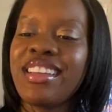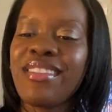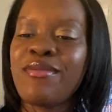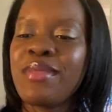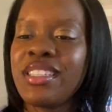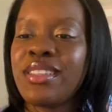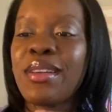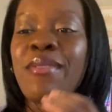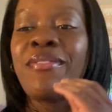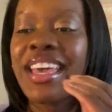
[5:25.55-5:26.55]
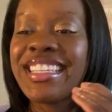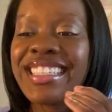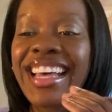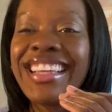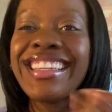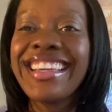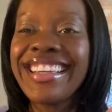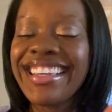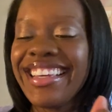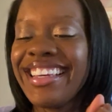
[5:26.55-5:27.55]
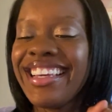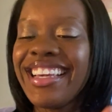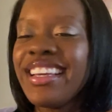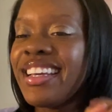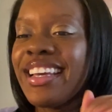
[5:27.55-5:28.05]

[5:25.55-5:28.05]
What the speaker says: I miss Face ID.